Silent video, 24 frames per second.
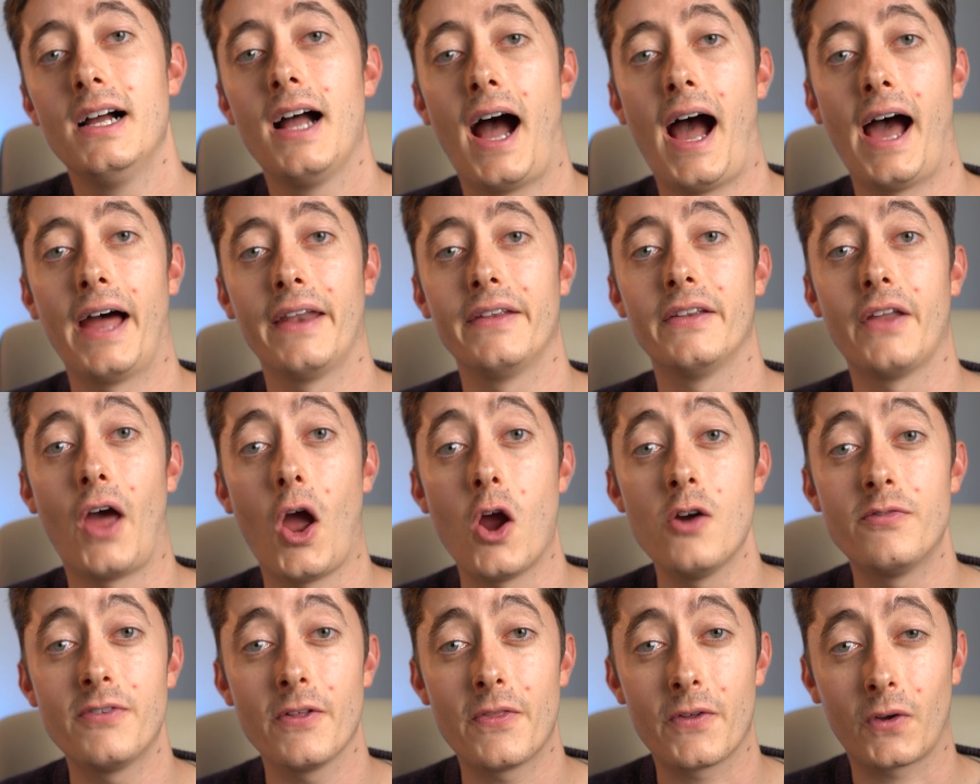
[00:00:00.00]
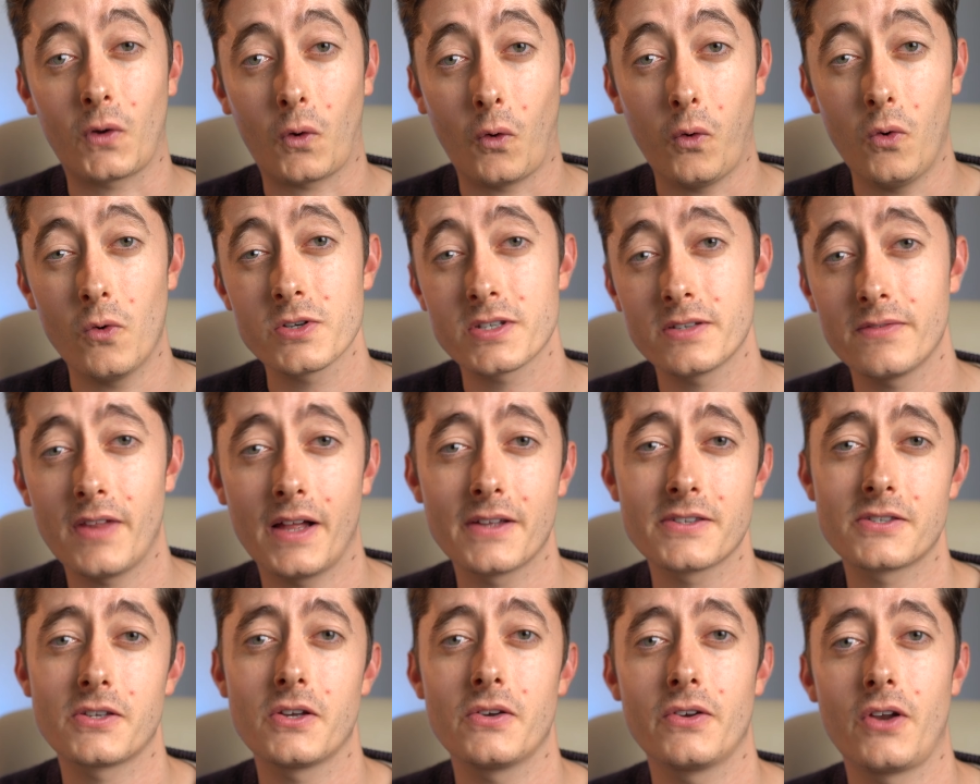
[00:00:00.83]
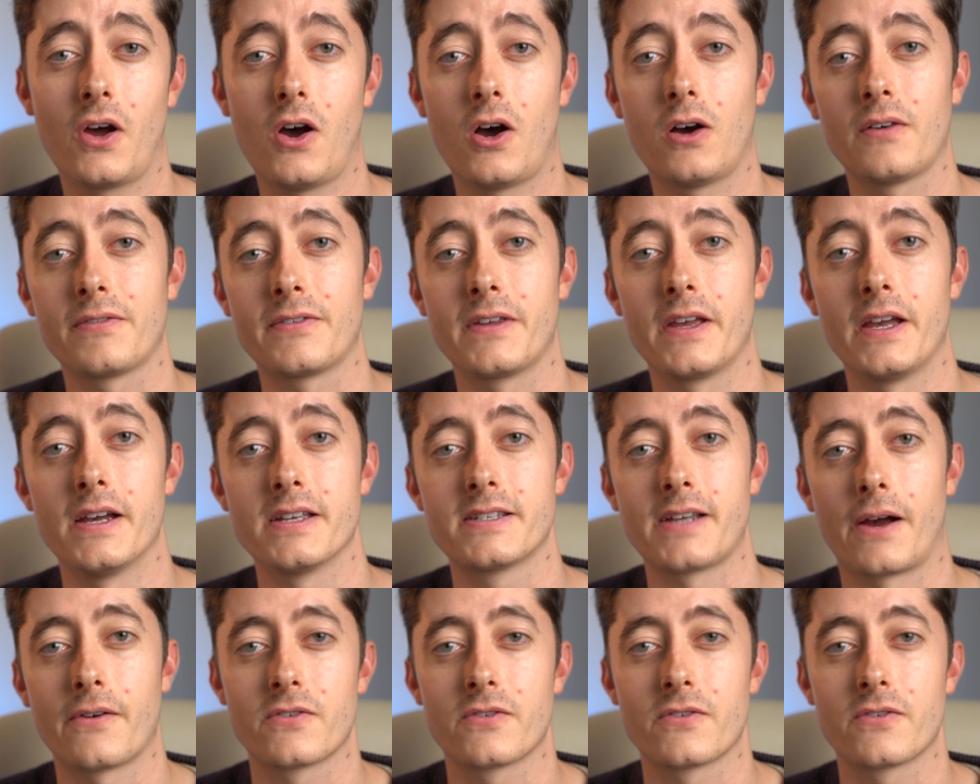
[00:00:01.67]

And over the course of that 2.5 years,